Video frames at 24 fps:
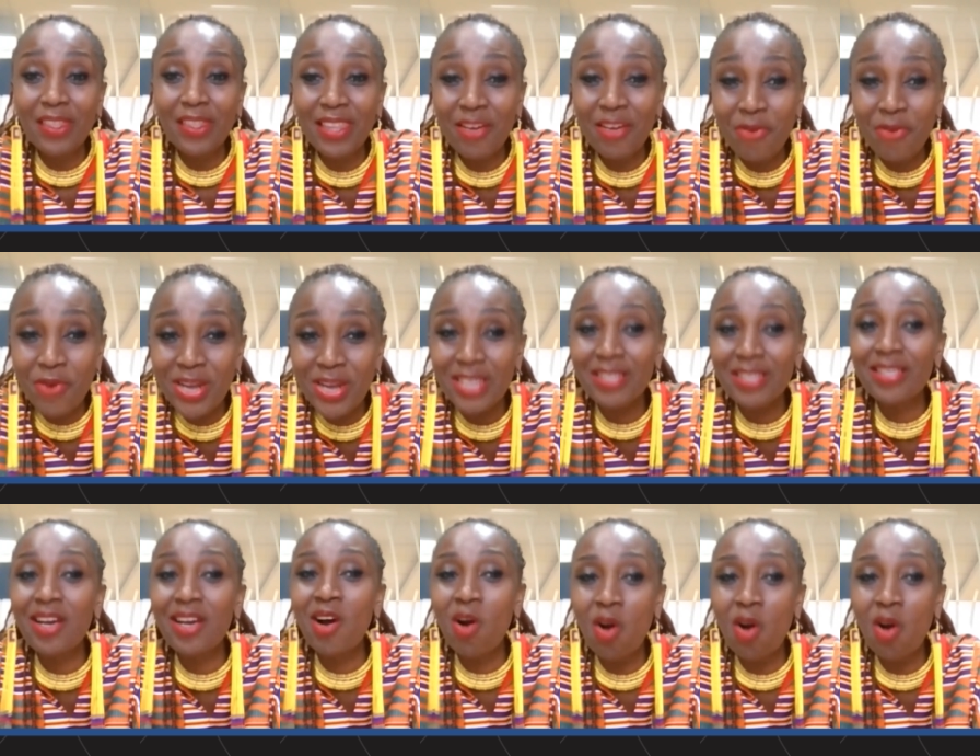there
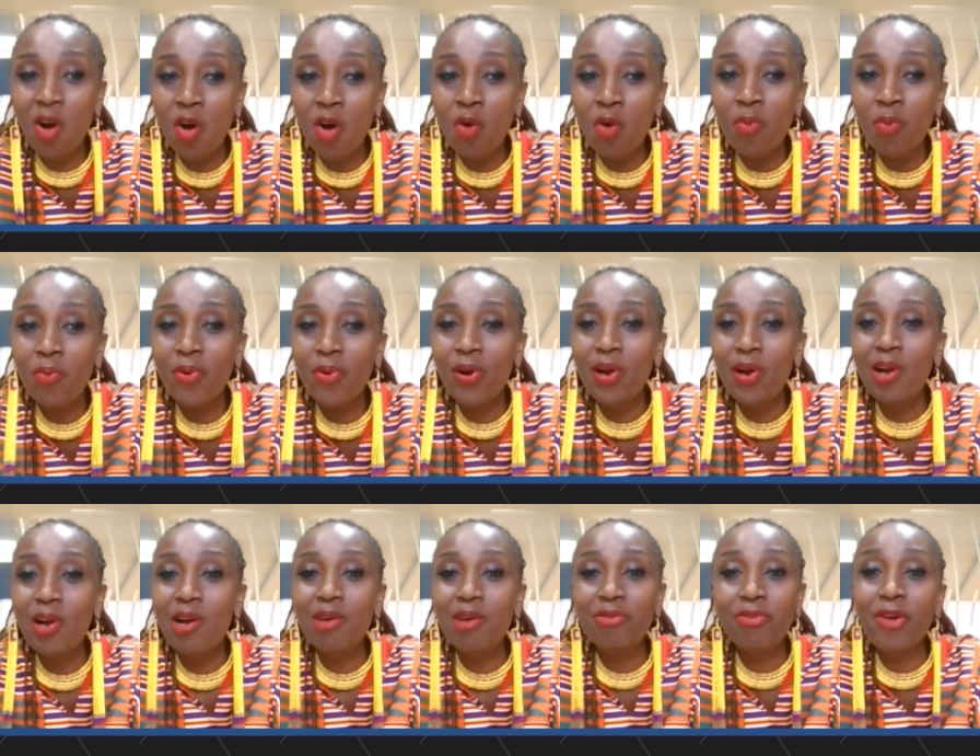is a hope
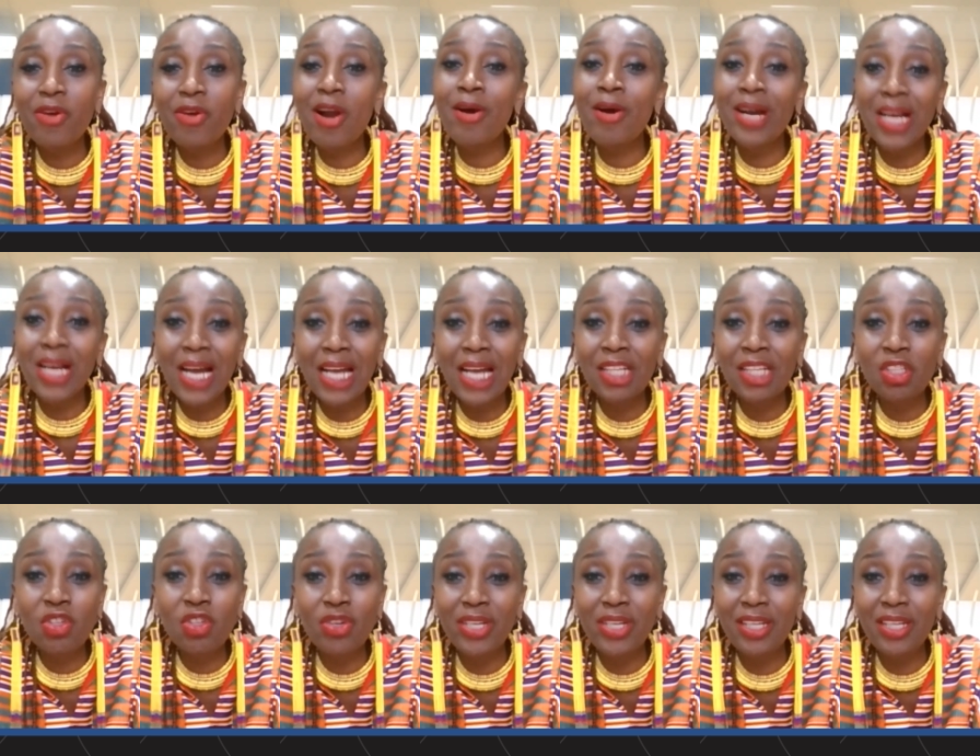for our
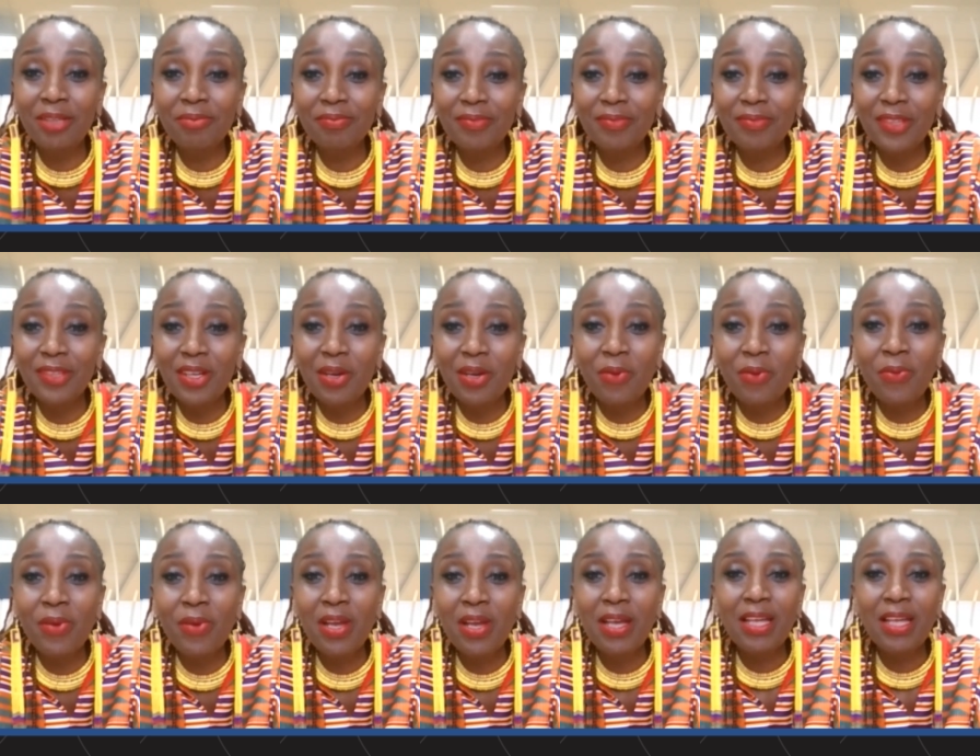country,
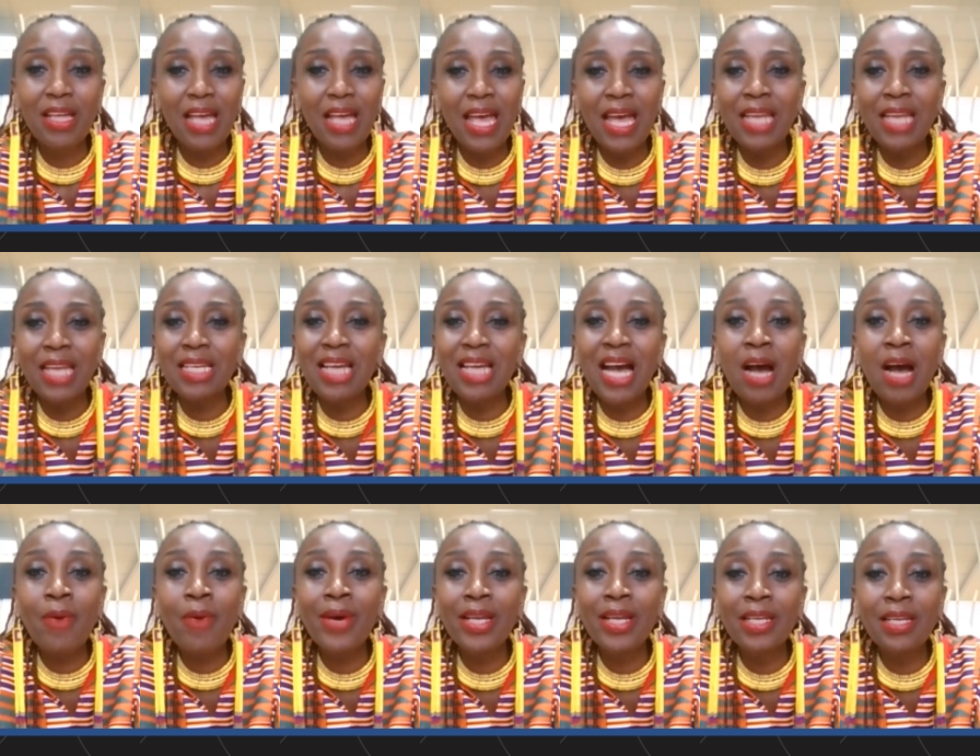and
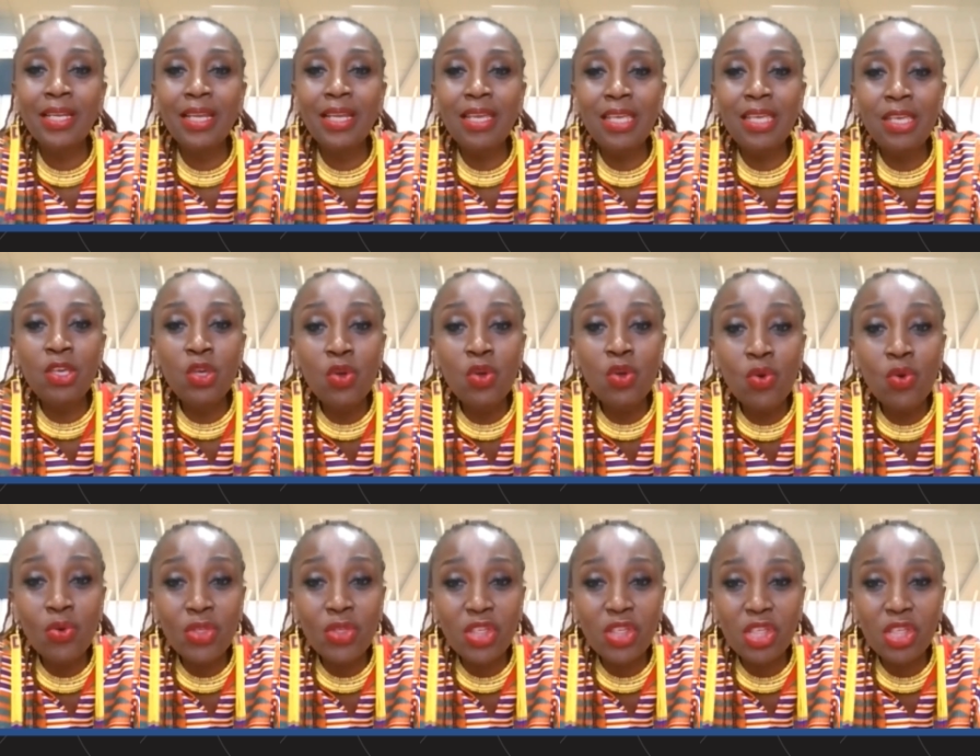our
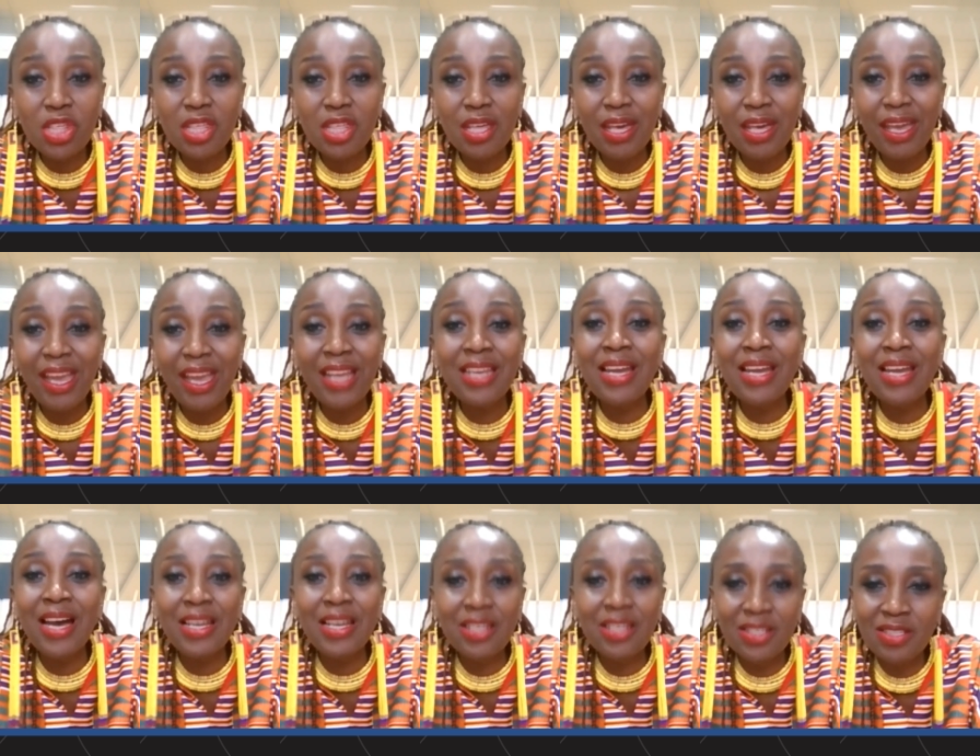youth in
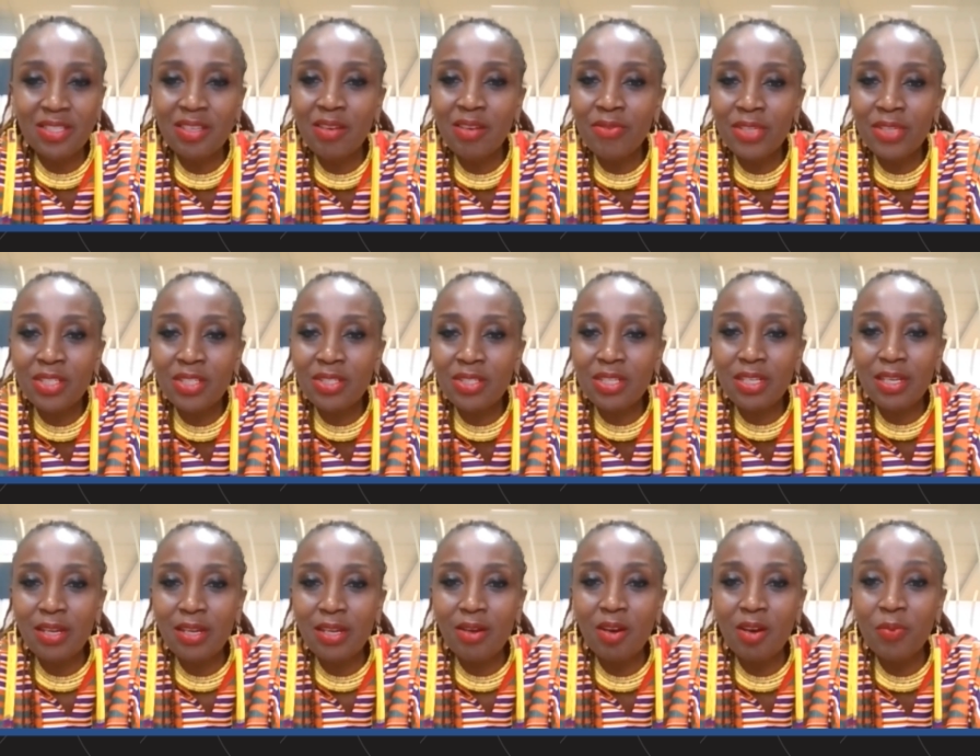underserviced
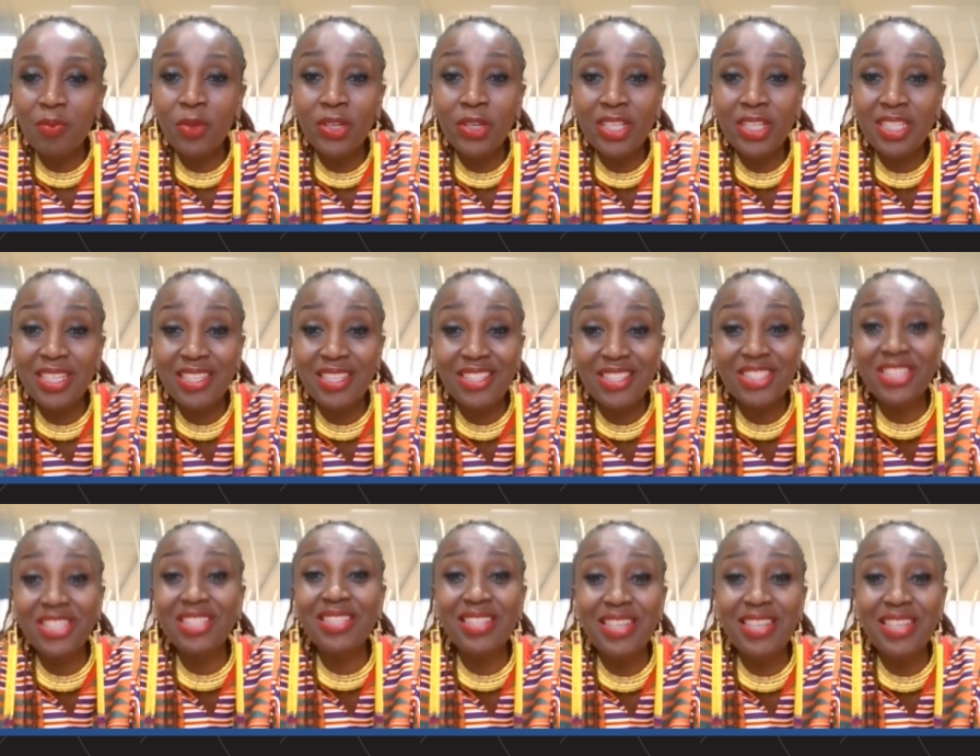communities
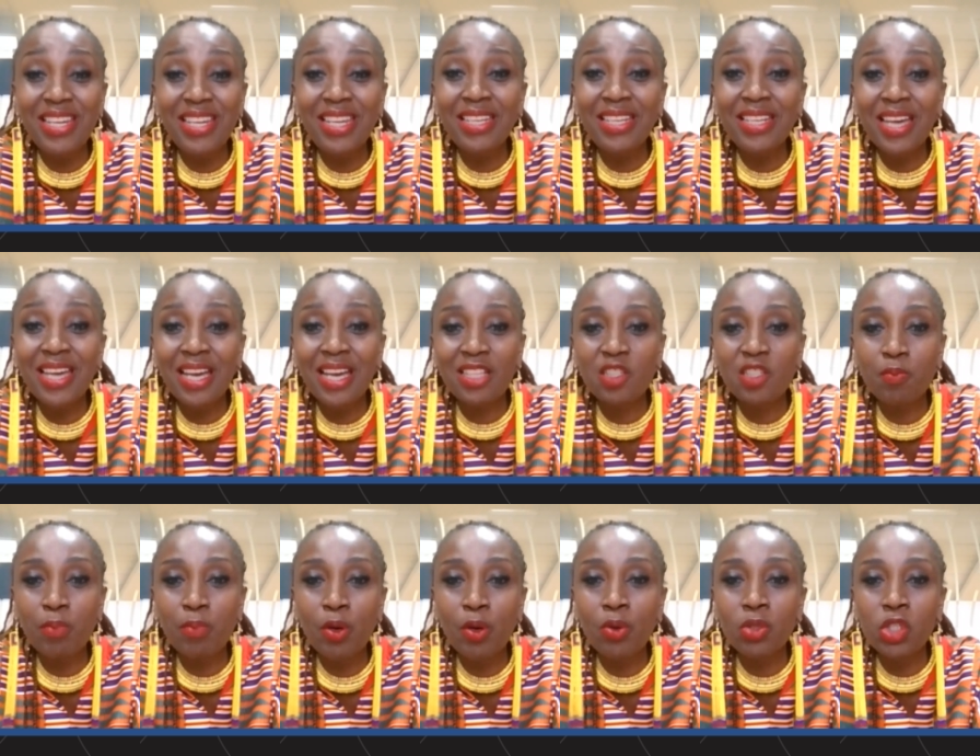just need
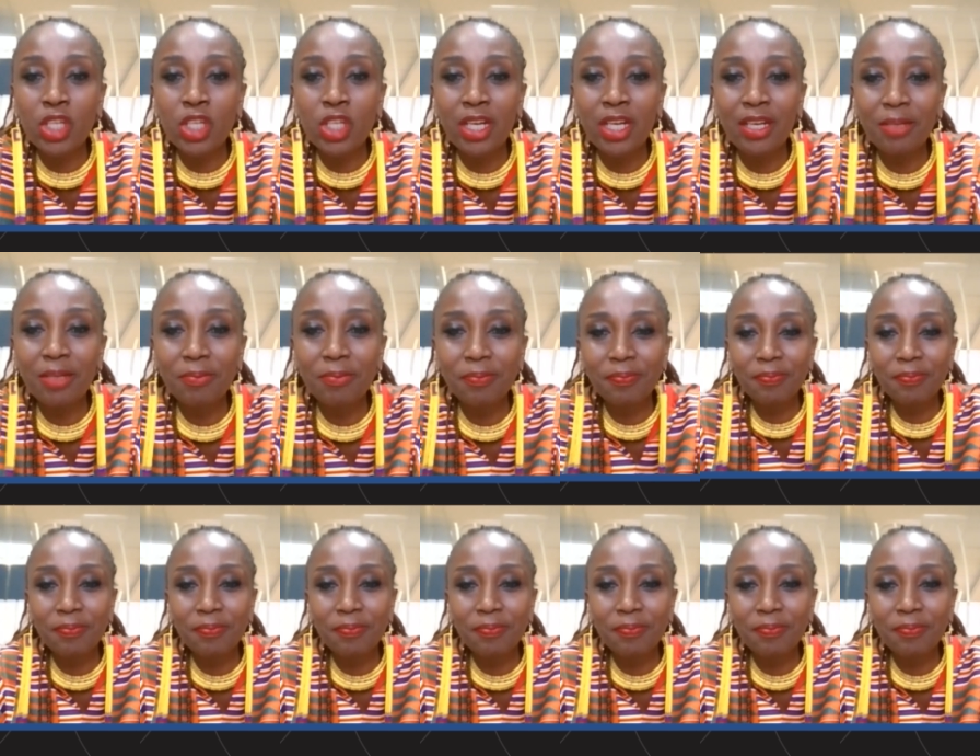exposure.